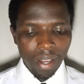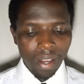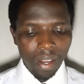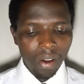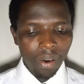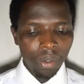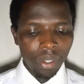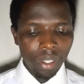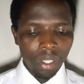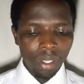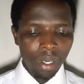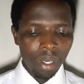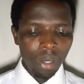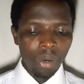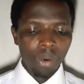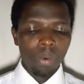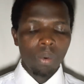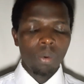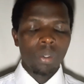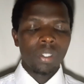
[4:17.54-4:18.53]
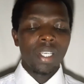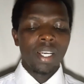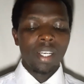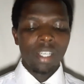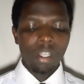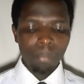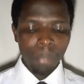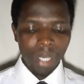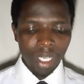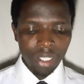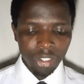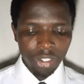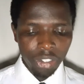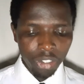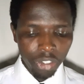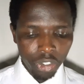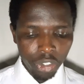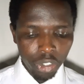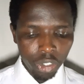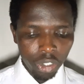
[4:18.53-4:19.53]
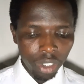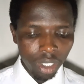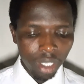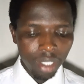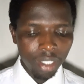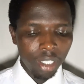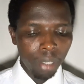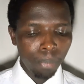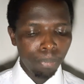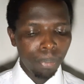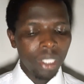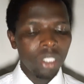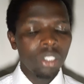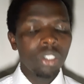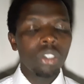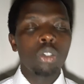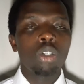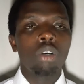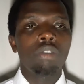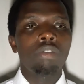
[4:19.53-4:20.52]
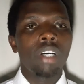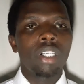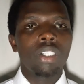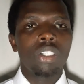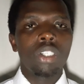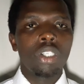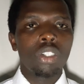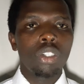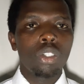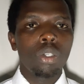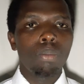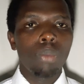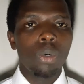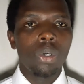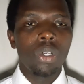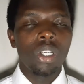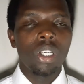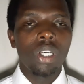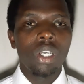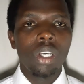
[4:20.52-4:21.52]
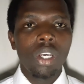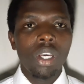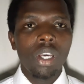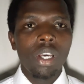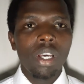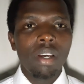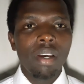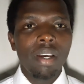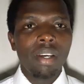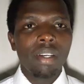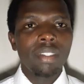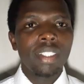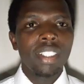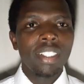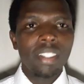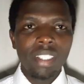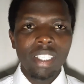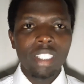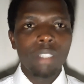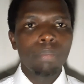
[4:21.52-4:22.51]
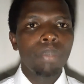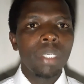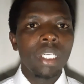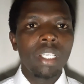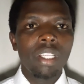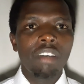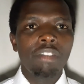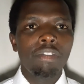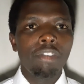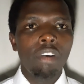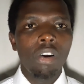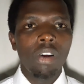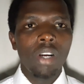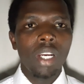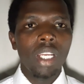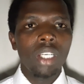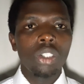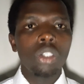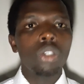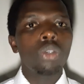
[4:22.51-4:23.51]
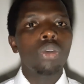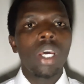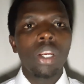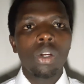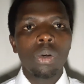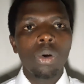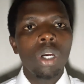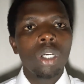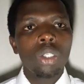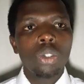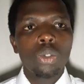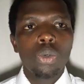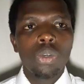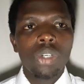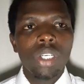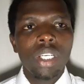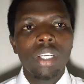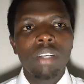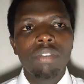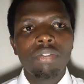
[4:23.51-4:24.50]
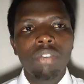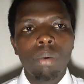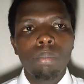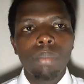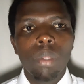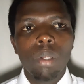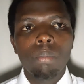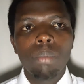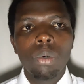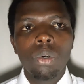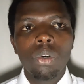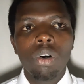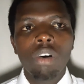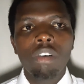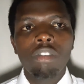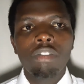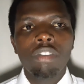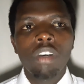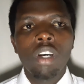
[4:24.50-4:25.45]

on the Sunday, but Jesus, the basis of our testimony, Jesus being the foundation, we are going to read from the book of